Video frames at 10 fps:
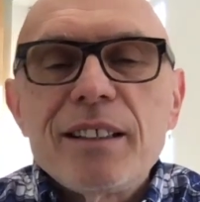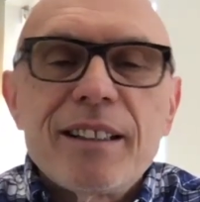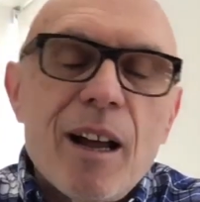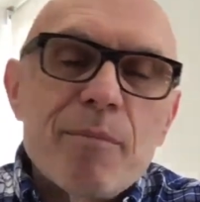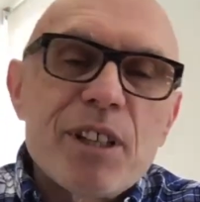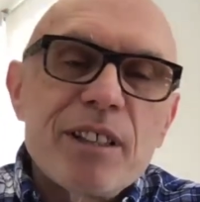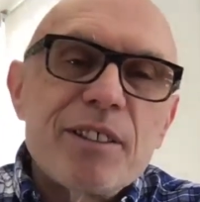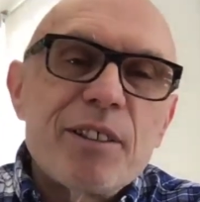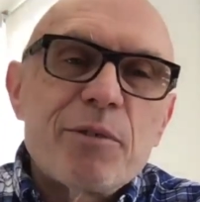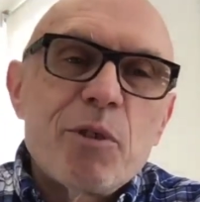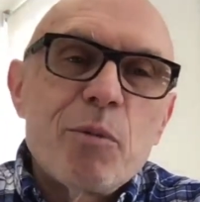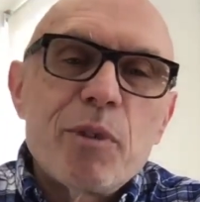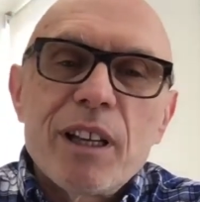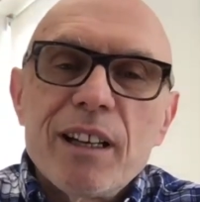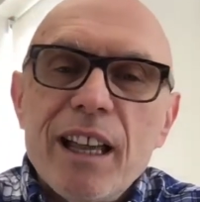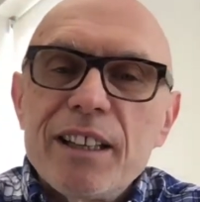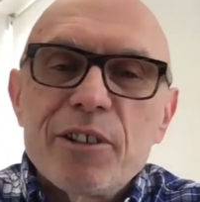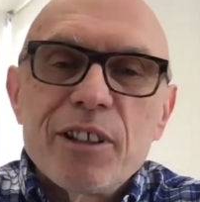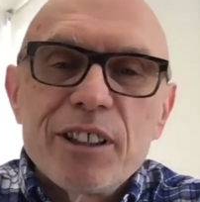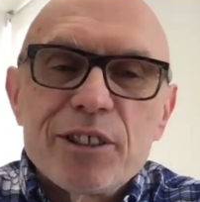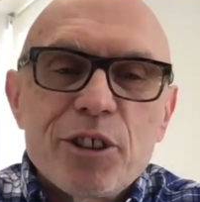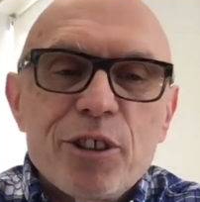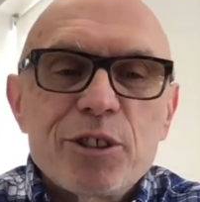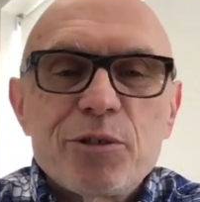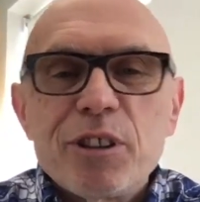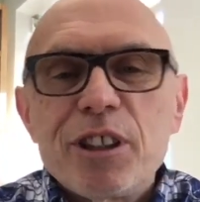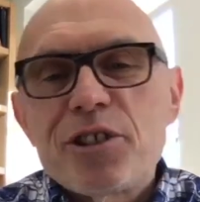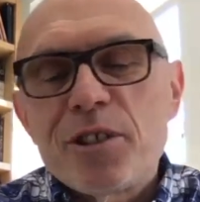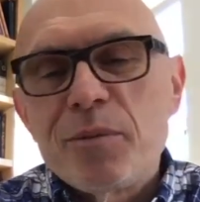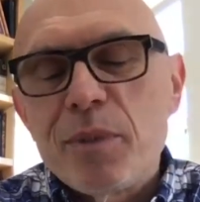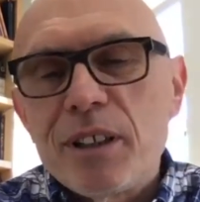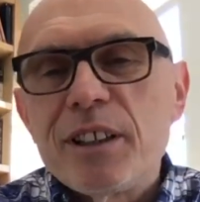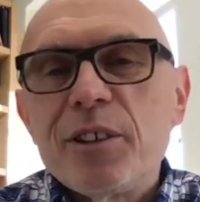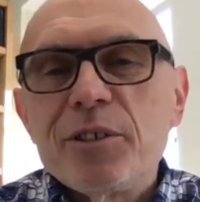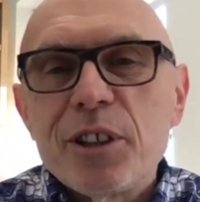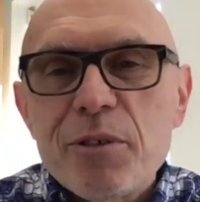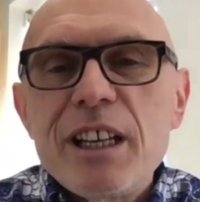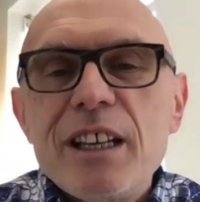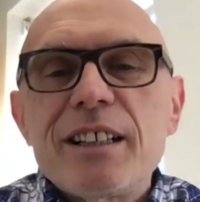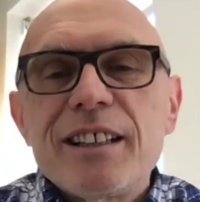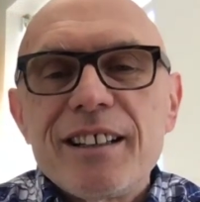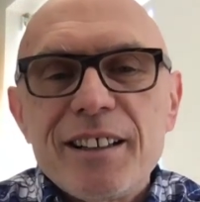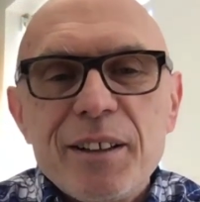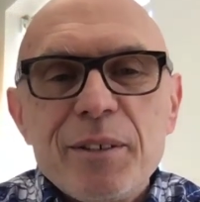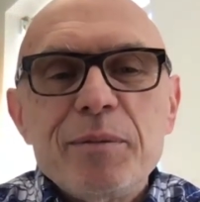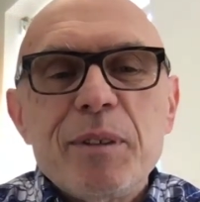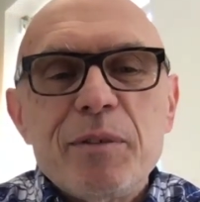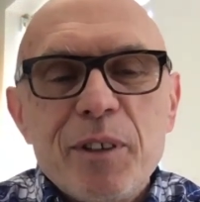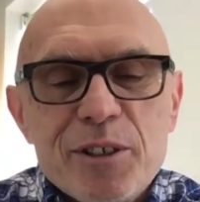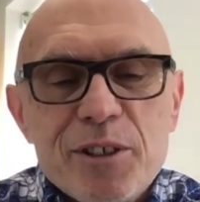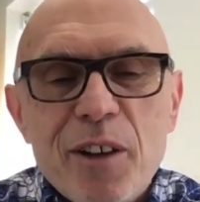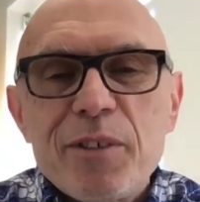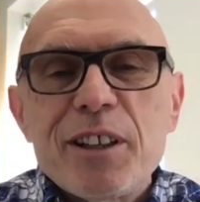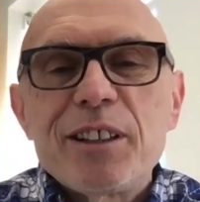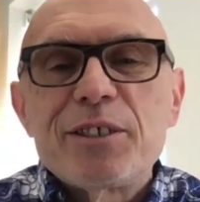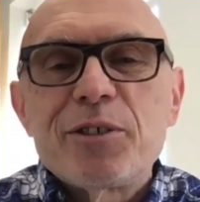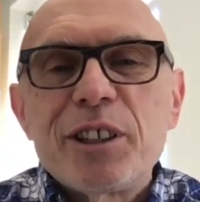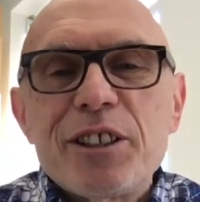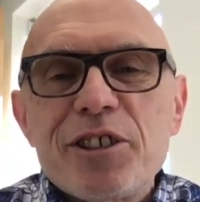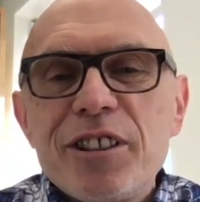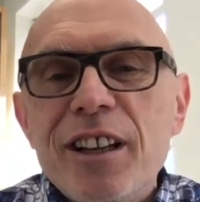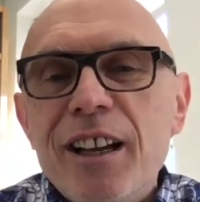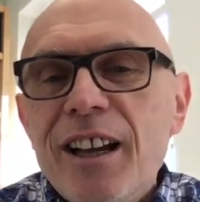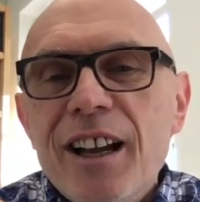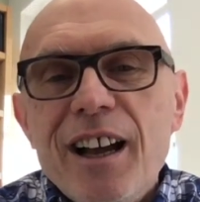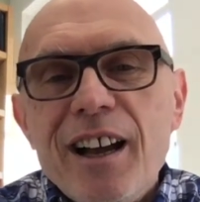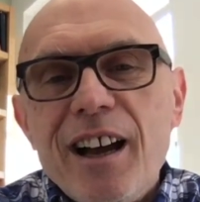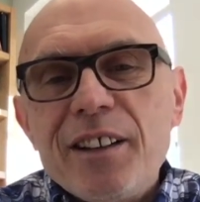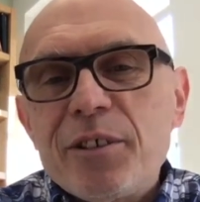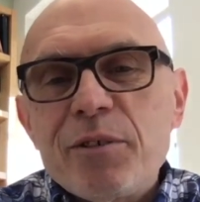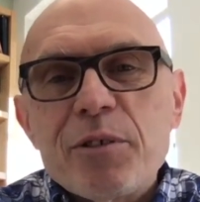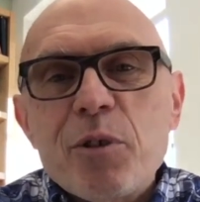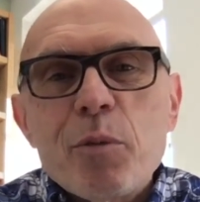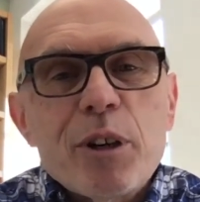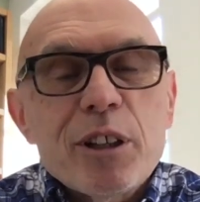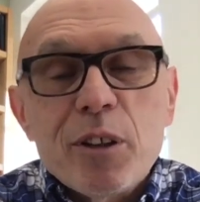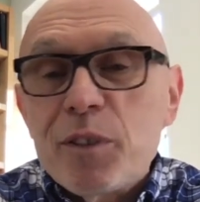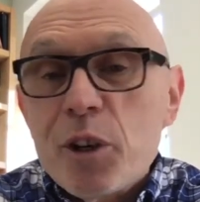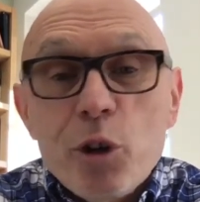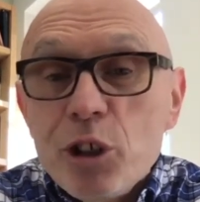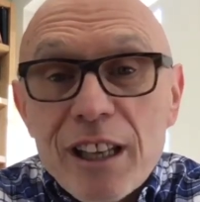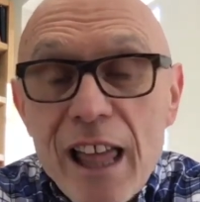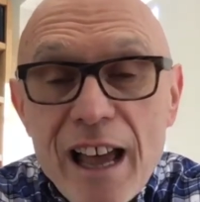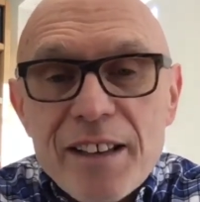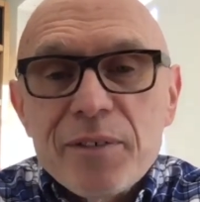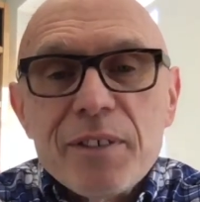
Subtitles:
It comes under the rubric later in the church tradition, building on the Greek philosophical tradition, under the rubric of the good life.